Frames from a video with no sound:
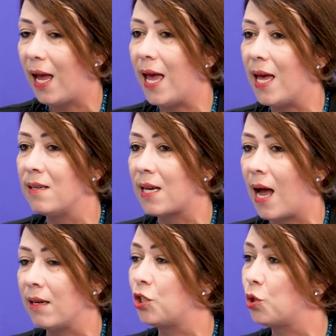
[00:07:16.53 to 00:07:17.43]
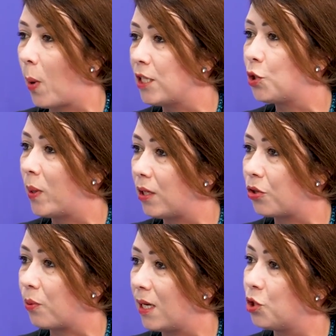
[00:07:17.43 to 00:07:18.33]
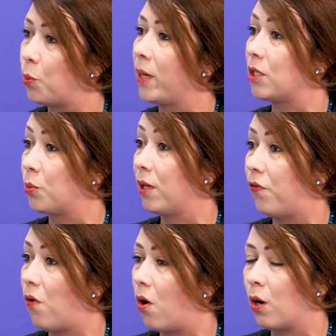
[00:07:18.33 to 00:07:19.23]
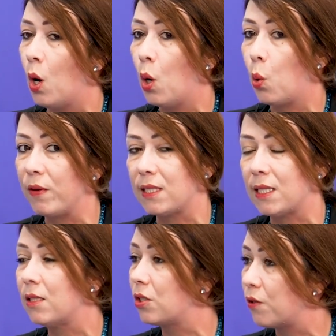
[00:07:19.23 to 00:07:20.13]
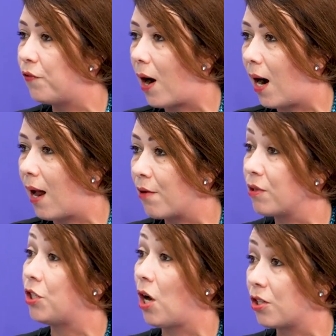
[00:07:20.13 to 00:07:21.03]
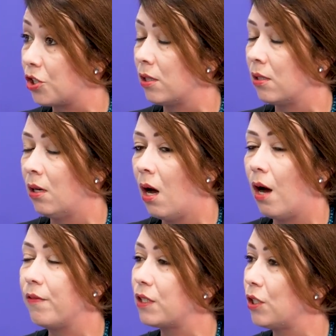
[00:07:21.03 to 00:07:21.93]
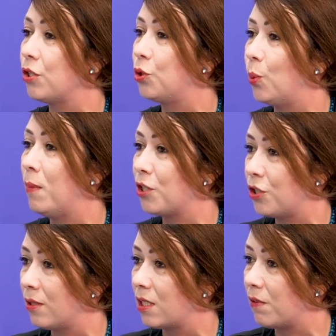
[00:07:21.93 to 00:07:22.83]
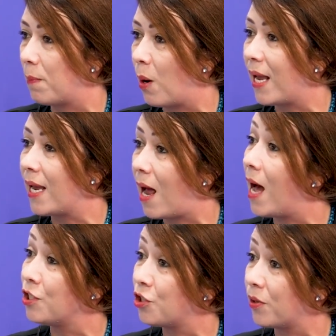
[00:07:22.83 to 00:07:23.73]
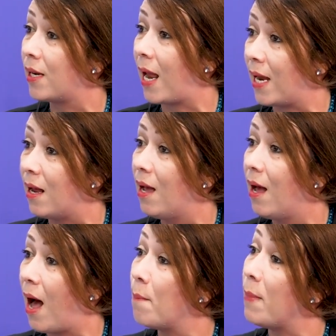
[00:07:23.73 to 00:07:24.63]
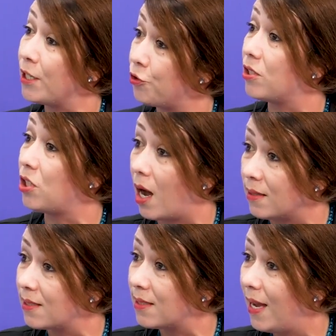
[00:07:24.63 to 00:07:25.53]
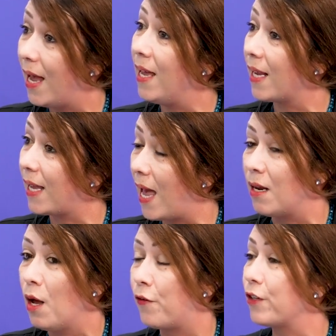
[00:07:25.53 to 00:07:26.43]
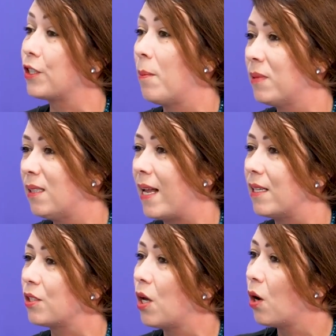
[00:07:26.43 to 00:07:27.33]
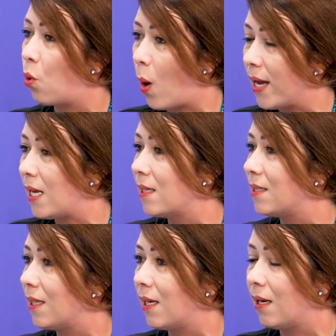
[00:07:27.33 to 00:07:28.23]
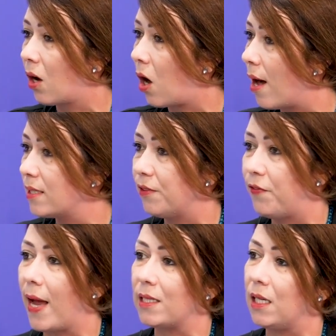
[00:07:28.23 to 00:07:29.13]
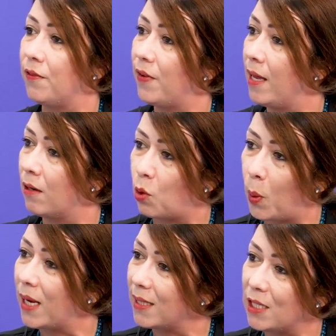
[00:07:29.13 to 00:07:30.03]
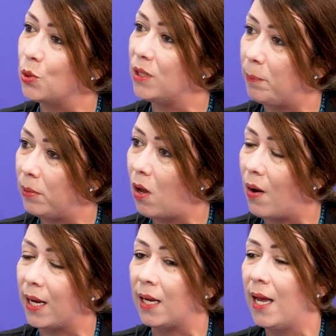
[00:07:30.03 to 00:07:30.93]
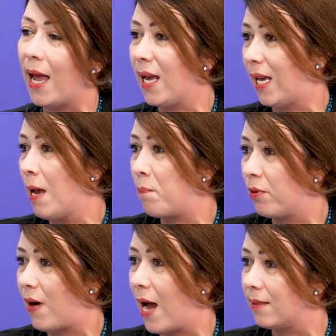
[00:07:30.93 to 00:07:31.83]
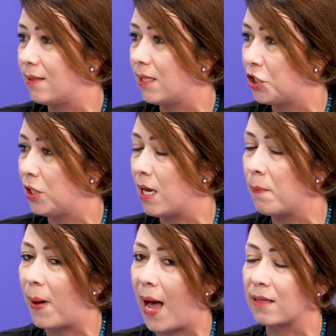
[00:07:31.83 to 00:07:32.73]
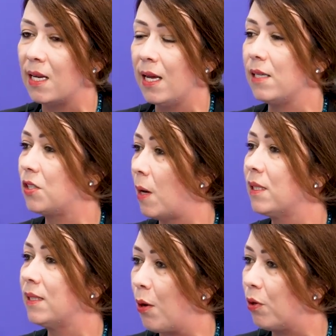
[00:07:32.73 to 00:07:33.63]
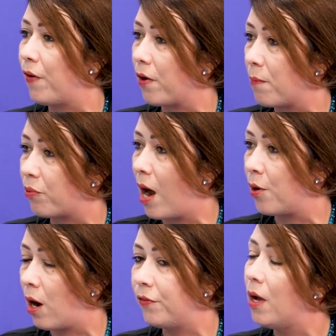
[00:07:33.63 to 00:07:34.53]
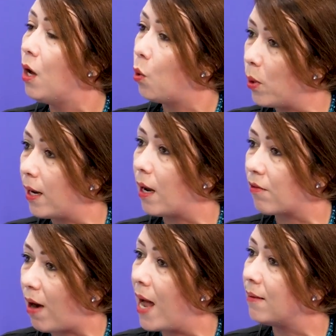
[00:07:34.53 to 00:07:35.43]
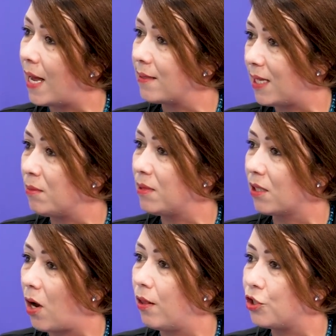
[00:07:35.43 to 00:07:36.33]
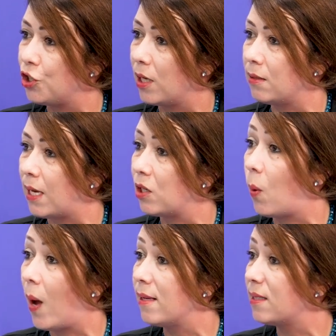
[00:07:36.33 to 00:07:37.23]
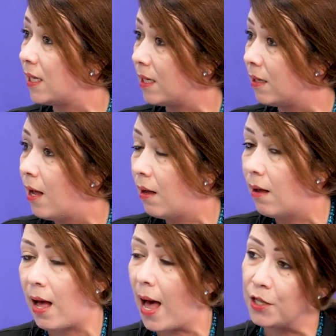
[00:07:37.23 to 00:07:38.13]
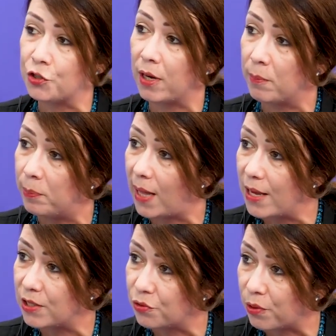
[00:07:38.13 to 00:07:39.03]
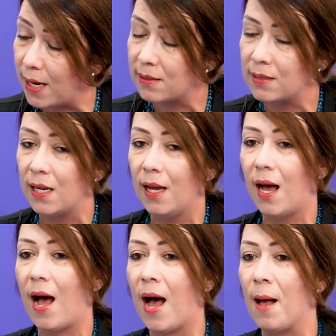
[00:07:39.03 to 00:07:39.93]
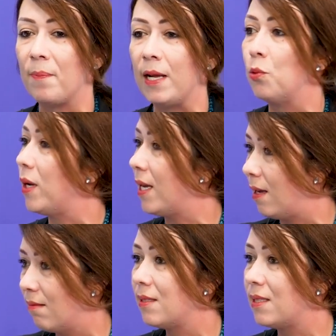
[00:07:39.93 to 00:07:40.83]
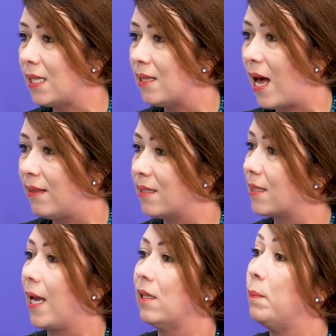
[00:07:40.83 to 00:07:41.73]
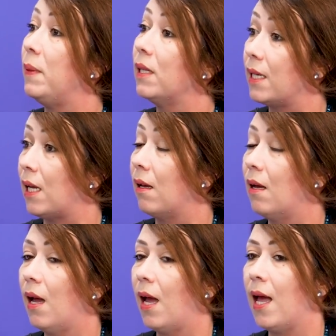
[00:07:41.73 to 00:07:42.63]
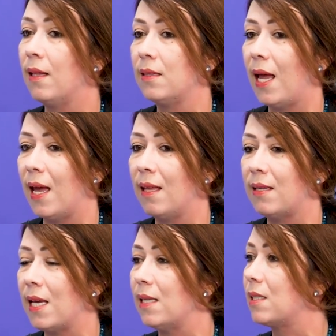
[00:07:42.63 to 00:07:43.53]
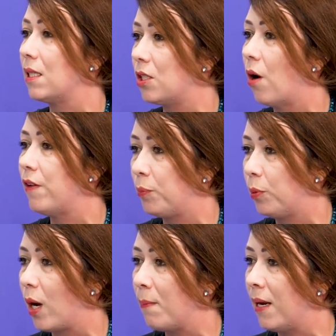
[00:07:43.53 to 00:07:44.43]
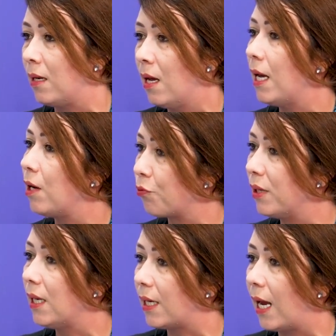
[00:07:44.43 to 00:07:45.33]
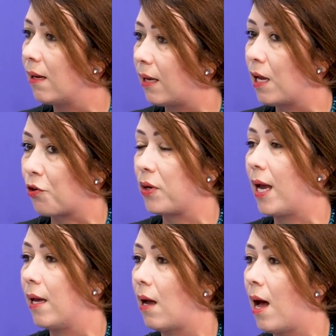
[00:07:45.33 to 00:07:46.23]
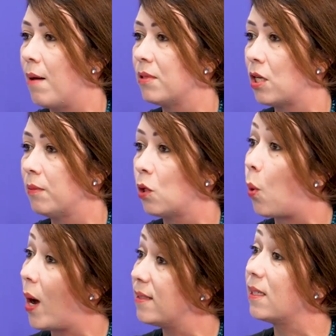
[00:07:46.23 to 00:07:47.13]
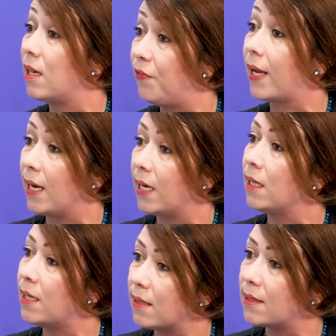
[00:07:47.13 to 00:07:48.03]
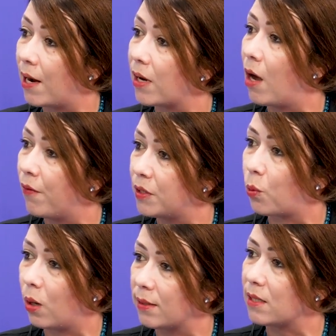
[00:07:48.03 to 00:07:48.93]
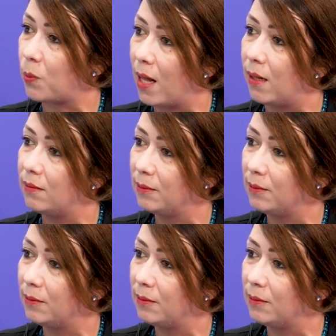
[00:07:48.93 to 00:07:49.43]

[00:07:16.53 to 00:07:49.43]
And in 2023 and 2024, we've seen so far a reduction of CO2 emissions of about 808 metric tons. And again, for something that is quite easy, cost-effective, and quickly to deploy and can provide such an impact, is something that we're very proud of. We run that same technology in the US in 100 and plus rigs, and we see that the scalability and the easy to deployment, it really can create something quite significant in this area of the world as well.